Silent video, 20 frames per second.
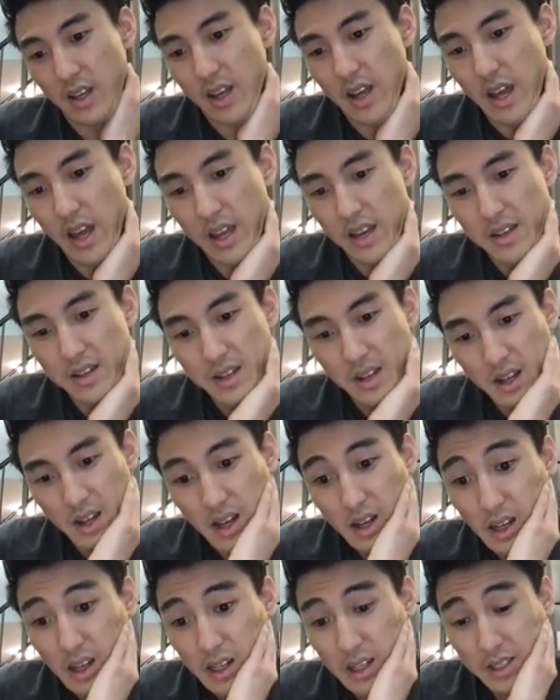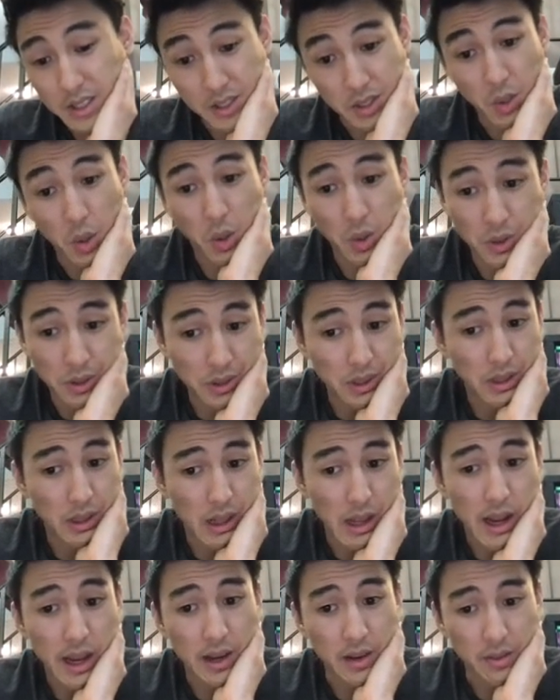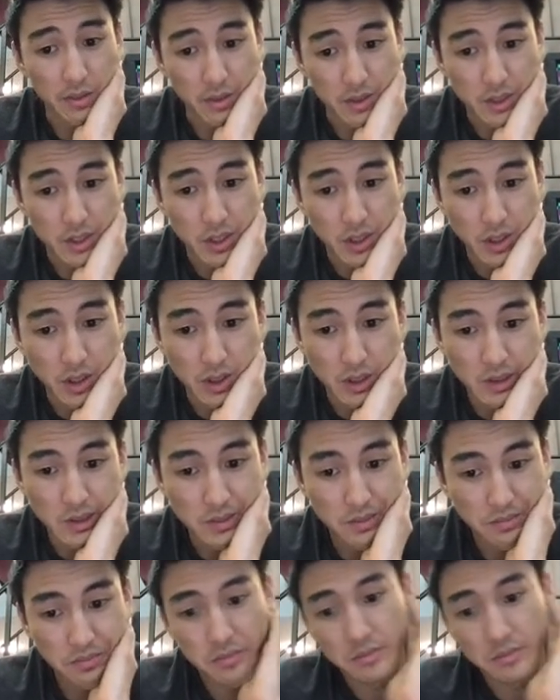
And uh, it's holding the line, so...